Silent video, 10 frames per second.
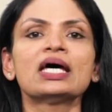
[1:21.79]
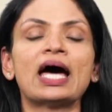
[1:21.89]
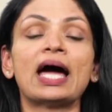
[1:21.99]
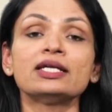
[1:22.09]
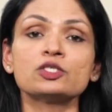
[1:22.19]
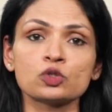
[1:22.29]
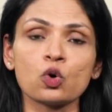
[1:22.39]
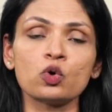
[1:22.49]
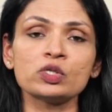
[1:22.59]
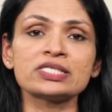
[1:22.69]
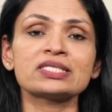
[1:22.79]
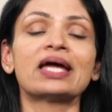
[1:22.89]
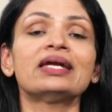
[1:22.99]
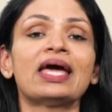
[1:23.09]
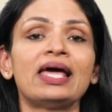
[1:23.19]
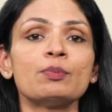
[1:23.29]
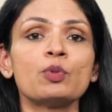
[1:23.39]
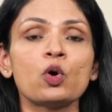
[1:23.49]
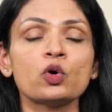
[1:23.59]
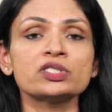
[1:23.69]
and soles and
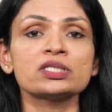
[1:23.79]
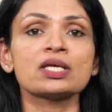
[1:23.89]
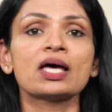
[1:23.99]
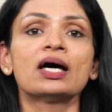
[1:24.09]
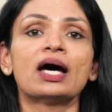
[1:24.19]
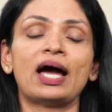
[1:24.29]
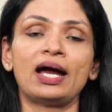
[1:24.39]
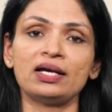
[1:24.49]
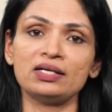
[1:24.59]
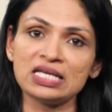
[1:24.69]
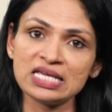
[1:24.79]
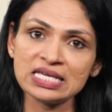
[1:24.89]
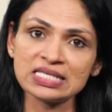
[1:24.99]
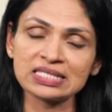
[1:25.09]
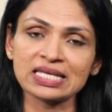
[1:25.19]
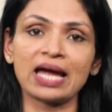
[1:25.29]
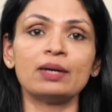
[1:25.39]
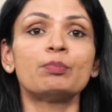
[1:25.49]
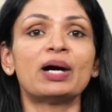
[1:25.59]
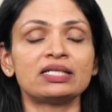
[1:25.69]
elbows and knees
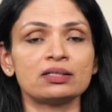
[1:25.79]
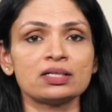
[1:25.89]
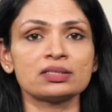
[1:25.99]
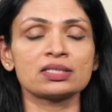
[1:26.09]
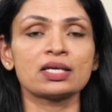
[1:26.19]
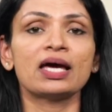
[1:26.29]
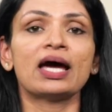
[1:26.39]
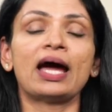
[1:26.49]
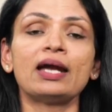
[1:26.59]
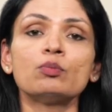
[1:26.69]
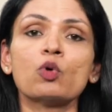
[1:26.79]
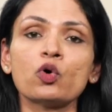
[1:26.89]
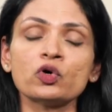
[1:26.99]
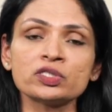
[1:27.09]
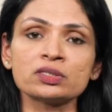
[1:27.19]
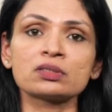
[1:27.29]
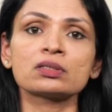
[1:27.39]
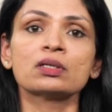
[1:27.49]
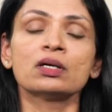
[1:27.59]
and buttocks, and most,